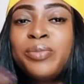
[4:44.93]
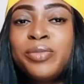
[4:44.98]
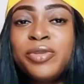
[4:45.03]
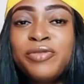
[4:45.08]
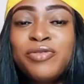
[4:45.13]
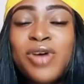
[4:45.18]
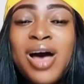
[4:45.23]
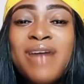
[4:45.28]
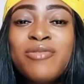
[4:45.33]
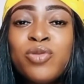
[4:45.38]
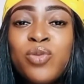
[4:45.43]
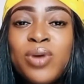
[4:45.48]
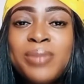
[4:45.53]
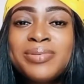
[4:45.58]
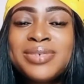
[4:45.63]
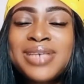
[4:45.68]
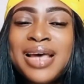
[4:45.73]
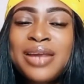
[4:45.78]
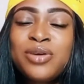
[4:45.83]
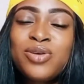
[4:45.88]
if you have a
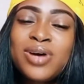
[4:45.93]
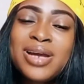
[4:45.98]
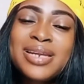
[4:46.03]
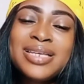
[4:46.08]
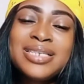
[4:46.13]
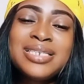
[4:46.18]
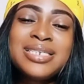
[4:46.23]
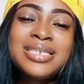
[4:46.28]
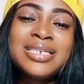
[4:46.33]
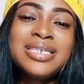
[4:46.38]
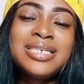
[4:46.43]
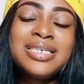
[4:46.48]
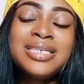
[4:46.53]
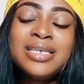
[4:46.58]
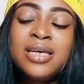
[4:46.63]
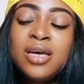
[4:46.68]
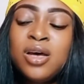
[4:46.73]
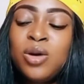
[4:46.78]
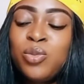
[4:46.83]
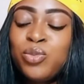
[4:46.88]
website, you can easily
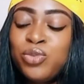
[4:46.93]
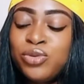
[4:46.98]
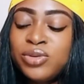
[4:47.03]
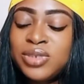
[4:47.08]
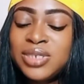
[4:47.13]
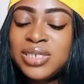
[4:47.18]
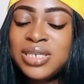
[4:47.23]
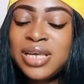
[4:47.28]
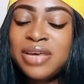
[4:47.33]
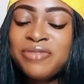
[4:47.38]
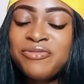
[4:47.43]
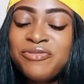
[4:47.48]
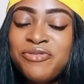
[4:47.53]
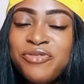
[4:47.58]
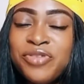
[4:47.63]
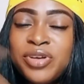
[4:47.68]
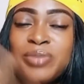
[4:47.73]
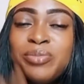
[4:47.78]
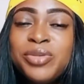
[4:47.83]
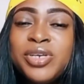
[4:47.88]
put a
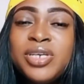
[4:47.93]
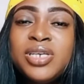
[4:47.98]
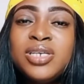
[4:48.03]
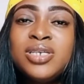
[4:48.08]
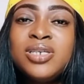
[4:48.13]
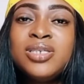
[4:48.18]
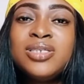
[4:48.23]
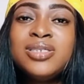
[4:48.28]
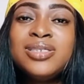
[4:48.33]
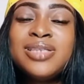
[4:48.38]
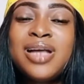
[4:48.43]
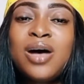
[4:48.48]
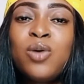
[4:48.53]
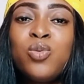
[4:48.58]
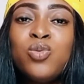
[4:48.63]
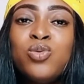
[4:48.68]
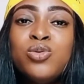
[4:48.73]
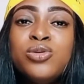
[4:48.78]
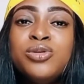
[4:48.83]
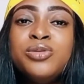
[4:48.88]
freebie
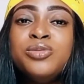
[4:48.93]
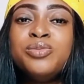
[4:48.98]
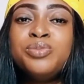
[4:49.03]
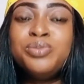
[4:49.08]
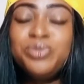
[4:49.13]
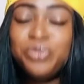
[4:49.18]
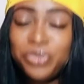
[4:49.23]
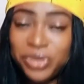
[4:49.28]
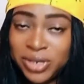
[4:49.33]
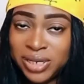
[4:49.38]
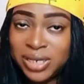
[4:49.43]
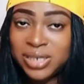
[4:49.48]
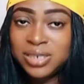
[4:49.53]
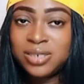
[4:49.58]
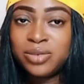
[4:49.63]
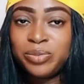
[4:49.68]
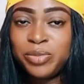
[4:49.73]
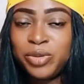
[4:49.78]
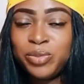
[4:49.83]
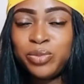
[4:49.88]
that would bring
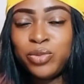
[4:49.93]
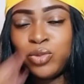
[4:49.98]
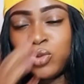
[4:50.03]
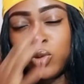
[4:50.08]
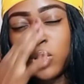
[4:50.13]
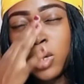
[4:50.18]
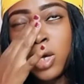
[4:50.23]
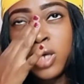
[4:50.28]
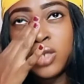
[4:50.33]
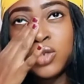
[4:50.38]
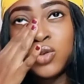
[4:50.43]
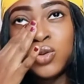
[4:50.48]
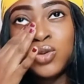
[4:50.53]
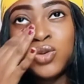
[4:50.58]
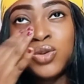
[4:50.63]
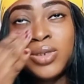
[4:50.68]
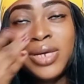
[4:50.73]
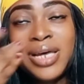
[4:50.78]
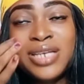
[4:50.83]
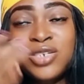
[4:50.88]
in the people. So
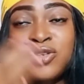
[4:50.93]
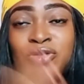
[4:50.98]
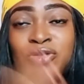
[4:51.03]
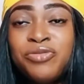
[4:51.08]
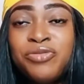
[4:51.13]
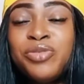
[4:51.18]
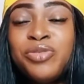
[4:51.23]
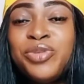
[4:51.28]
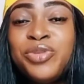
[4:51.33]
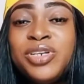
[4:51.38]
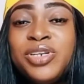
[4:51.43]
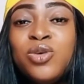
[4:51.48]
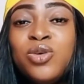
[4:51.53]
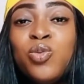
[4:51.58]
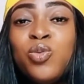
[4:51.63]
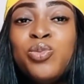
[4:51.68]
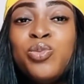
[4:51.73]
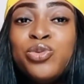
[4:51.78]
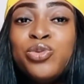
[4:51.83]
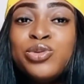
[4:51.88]
to get your freebie, they
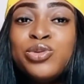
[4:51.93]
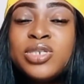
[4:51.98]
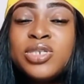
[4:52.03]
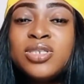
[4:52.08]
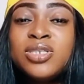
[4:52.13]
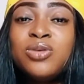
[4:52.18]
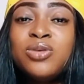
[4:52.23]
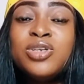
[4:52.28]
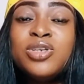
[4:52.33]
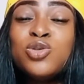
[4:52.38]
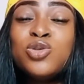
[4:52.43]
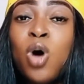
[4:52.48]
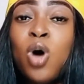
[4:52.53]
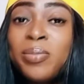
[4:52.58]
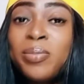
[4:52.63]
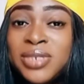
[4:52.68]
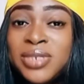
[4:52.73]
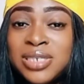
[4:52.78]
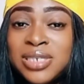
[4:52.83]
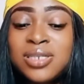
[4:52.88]
will put they'll need to
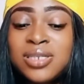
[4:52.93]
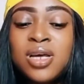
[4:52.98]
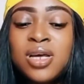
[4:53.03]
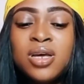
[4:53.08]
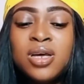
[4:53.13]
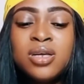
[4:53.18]
opt in.